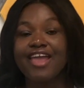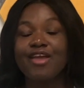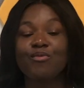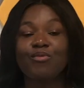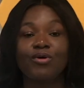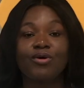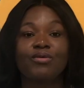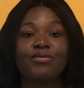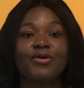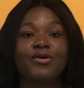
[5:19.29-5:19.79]

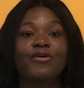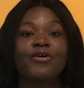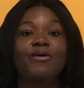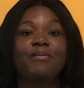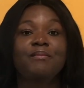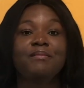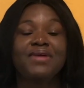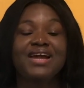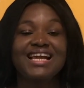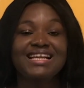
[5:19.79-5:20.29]
will
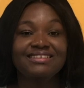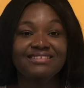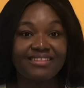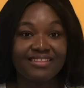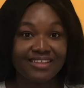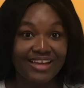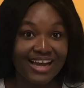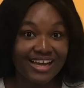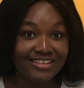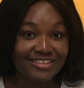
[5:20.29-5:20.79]
recommend
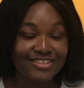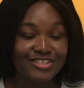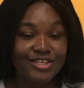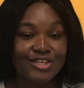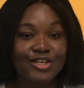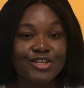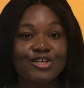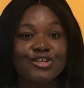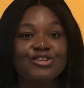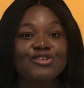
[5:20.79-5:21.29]
that
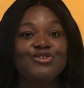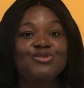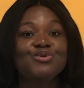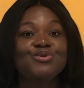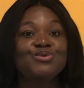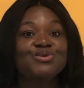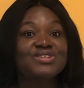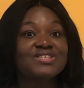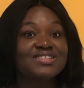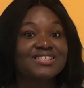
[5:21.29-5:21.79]
you
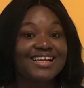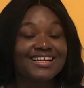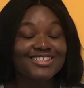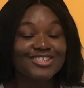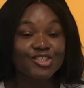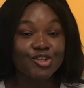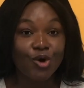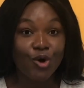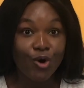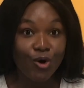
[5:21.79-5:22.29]
search
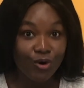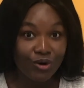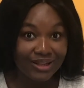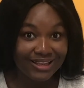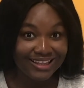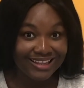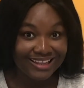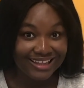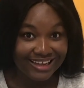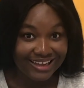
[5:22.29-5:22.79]

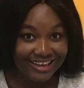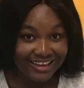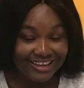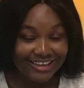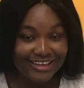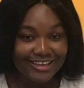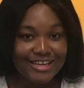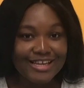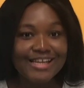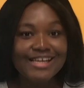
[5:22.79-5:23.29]
online
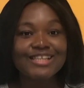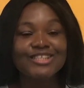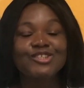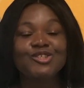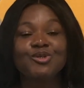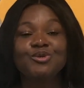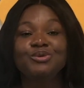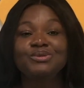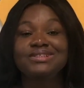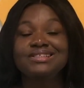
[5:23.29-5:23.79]

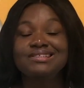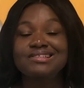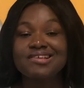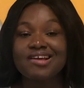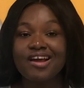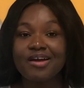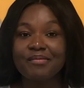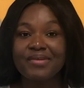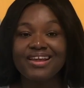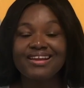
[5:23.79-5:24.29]
to
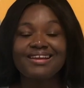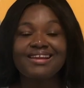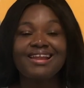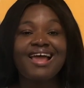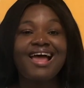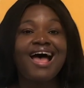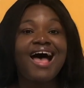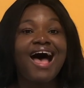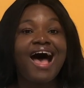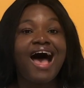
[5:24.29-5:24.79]
determine
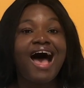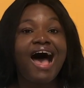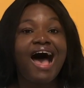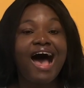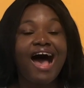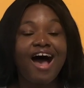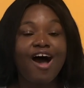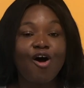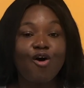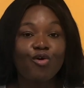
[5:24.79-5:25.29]

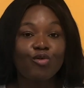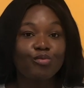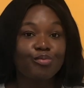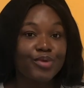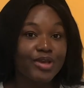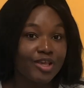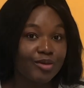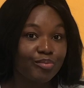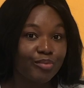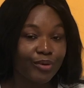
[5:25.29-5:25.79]
how
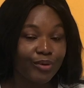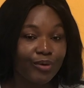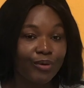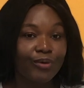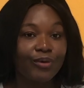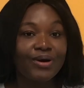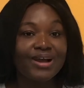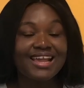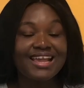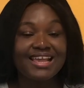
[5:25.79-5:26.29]

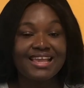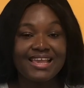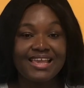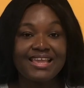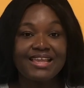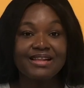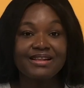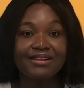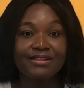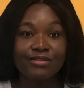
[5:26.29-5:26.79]
people
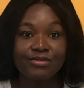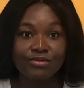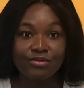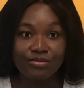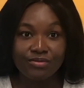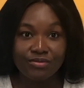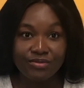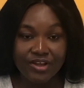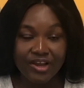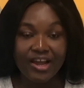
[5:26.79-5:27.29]
in
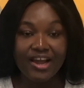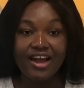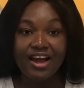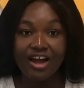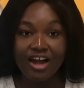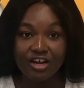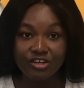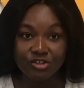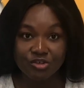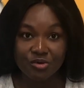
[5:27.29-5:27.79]
the
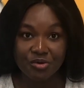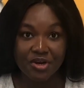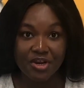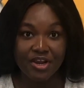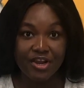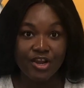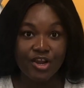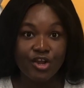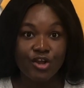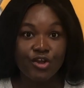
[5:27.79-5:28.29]
country
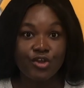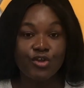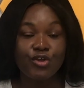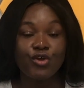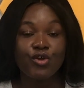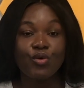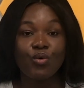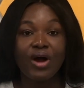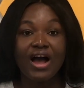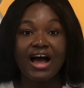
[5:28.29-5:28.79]

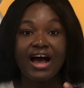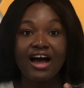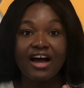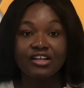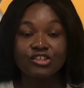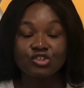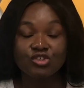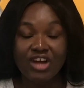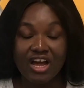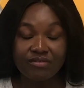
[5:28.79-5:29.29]
you are
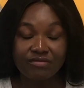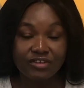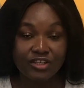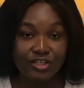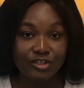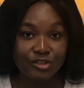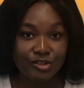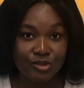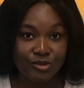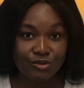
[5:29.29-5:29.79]
traveling
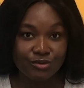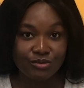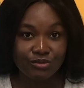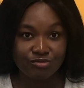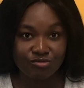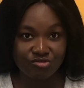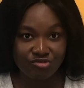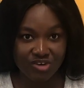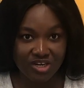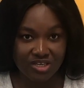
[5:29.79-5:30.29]
to
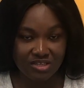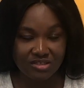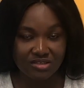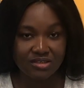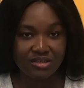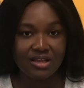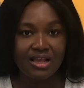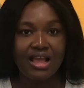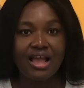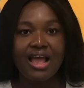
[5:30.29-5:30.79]
dress.
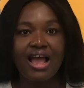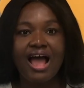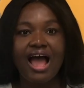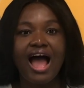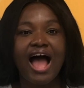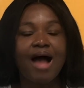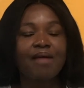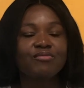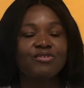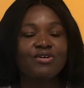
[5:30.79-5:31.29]

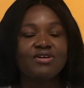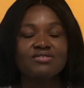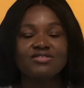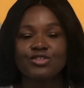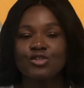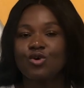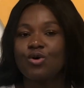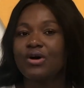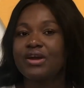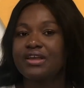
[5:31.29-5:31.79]
I'm not
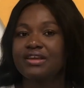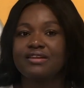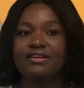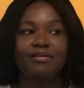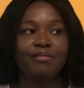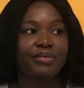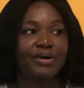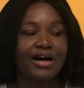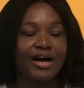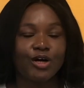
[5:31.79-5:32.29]
talking
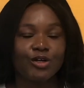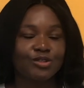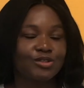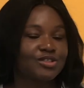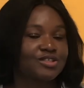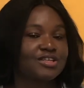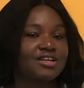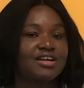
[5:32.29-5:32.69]
about